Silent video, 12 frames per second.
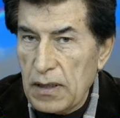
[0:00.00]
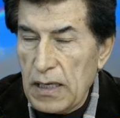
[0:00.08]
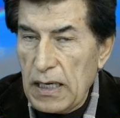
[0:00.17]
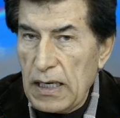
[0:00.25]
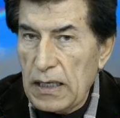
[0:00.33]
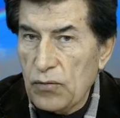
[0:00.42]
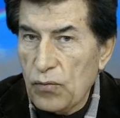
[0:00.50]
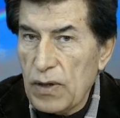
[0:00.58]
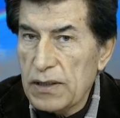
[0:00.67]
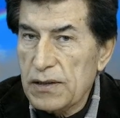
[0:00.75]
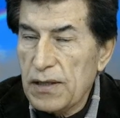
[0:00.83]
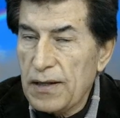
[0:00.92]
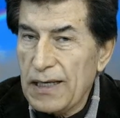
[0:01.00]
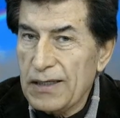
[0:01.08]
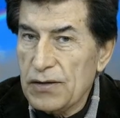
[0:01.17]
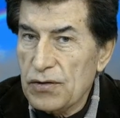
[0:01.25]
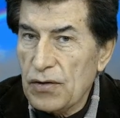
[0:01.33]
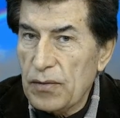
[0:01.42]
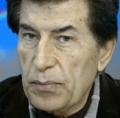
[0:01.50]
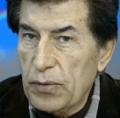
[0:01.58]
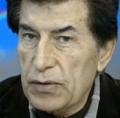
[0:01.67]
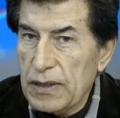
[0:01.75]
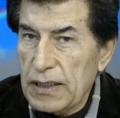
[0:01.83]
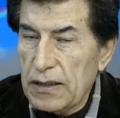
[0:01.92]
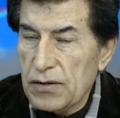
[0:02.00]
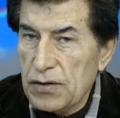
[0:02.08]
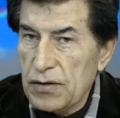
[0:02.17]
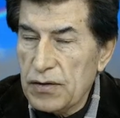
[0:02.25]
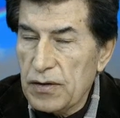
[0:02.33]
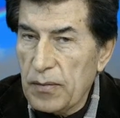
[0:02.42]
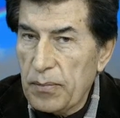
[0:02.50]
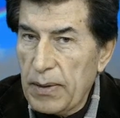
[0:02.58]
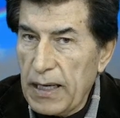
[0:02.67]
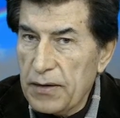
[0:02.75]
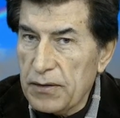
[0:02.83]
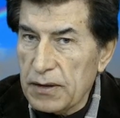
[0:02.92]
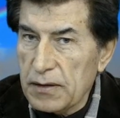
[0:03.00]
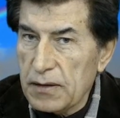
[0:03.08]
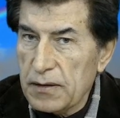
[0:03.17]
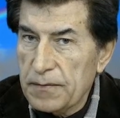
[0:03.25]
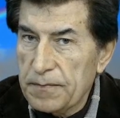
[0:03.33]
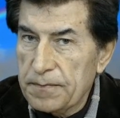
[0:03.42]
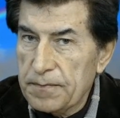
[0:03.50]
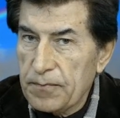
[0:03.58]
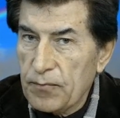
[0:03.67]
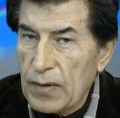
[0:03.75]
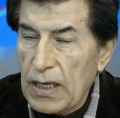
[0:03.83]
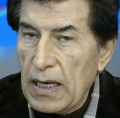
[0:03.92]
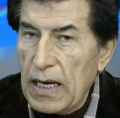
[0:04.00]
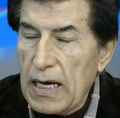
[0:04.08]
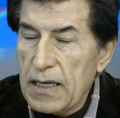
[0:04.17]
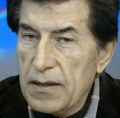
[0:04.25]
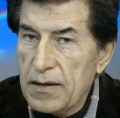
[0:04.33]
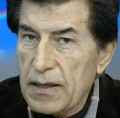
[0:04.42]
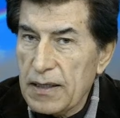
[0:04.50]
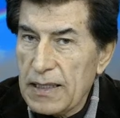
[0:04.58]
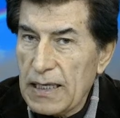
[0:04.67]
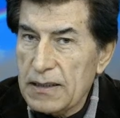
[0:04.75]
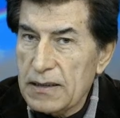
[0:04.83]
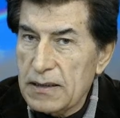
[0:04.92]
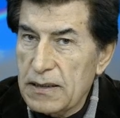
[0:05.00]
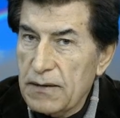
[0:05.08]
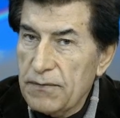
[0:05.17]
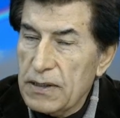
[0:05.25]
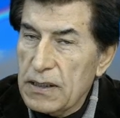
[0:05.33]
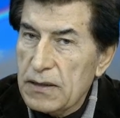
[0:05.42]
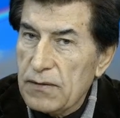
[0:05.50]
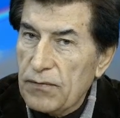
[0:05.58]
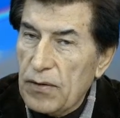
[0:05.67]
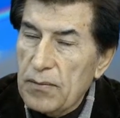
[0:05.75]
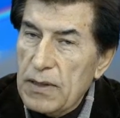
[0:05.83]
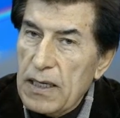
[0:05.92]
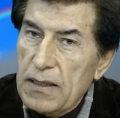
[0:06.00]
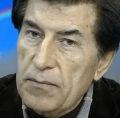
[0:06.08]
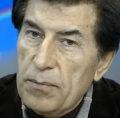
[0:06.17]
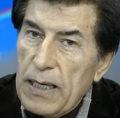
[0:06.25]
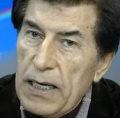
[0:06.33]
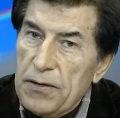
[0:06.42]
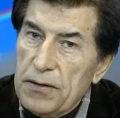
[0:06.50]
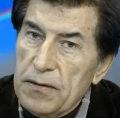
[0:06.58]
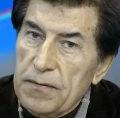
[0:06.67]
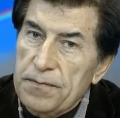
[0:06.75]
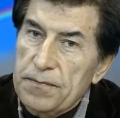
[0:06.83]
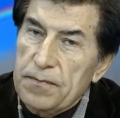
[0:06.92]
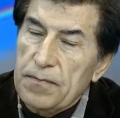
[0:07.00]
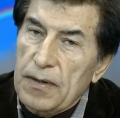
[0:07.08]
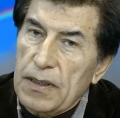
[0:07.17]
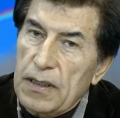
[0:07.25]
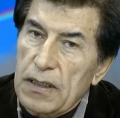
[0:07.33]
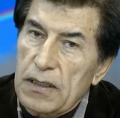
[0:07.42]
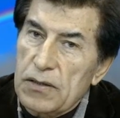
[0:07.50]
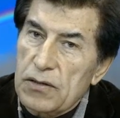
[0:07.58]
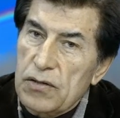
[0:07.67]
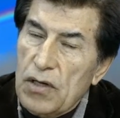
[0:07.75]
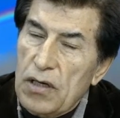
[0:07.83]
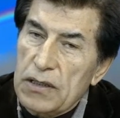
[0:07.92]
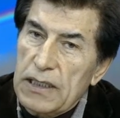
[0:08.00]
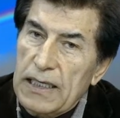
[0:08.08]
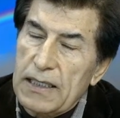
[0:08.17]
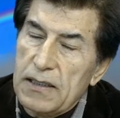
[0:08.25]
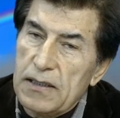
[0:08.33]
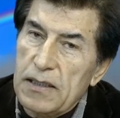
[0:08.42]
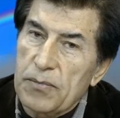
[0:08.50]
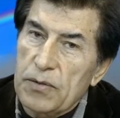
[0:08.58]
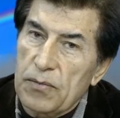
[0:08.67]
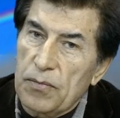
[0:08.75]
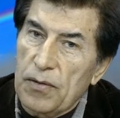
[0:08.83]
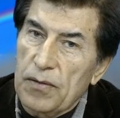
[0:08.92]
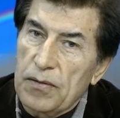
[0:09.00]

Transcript: and once things are put in certain patterns, anything that deviates from that pattern is not acceptable.